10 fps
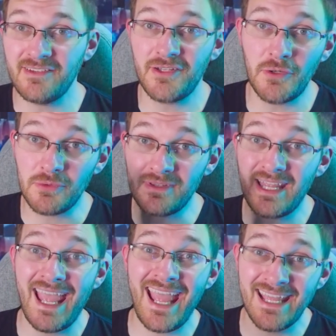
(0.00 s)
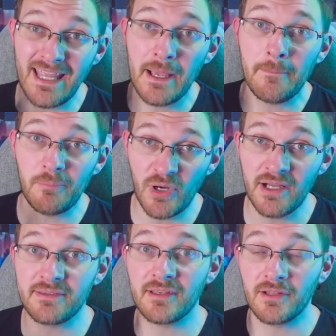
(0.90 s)
2 10
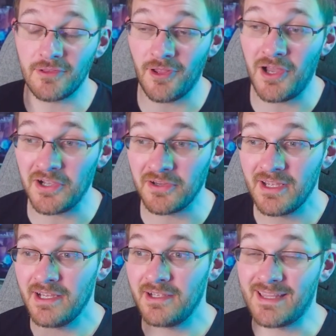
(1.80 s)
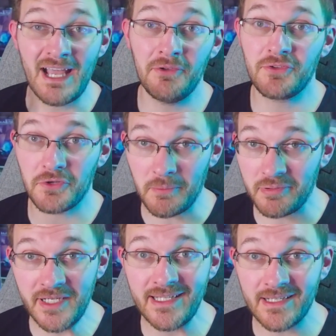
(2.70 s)
months long. That was
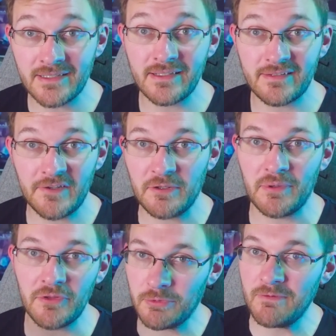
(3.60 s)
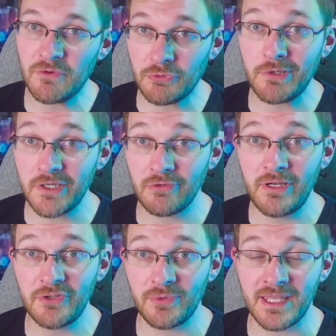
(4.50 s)
completely unacceptable, and 343
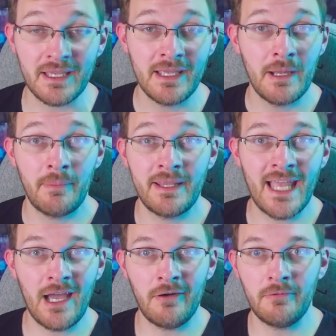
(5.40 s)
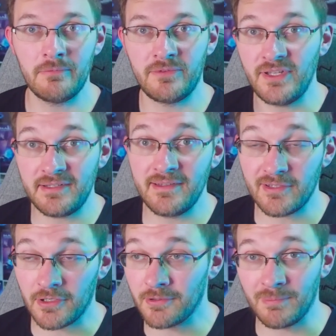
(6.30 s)
agrees with it, but now seasons
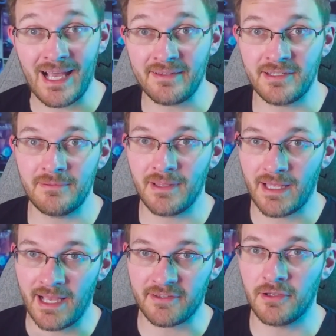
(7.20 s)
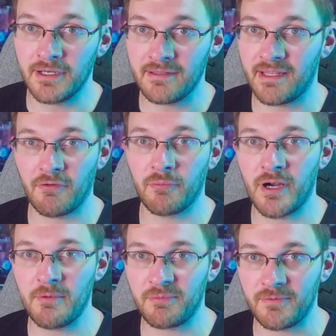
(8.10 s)
are lasting as long as they were
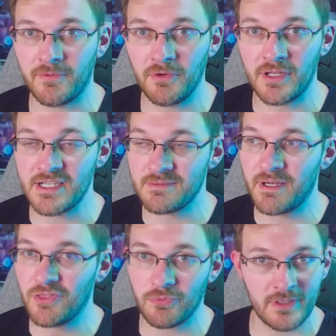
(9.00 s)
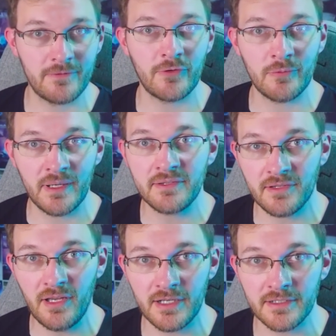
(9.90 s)
promised before launch, about 3 to 4 months
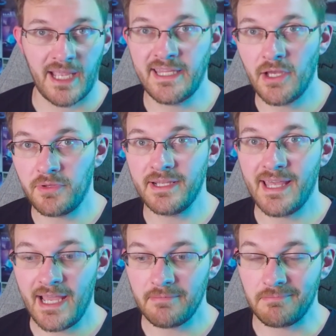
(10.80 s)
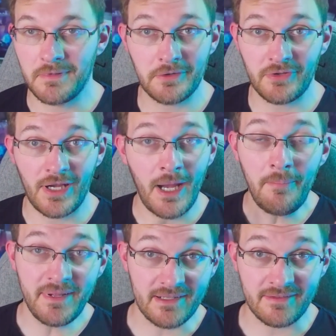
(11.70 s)
long. And not only that, there's
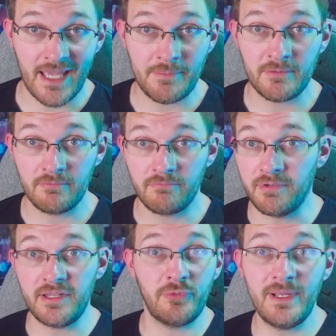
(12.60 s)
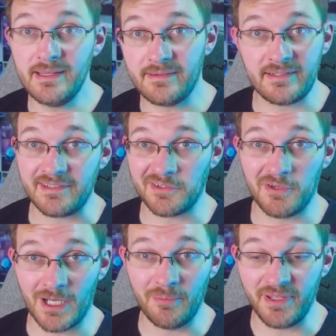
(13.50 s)
updates that happen between the seasonal
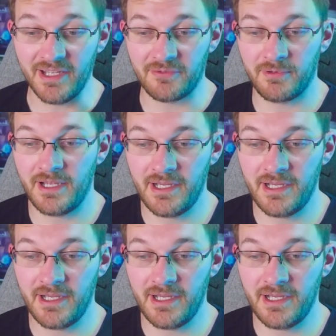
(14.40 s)
updates right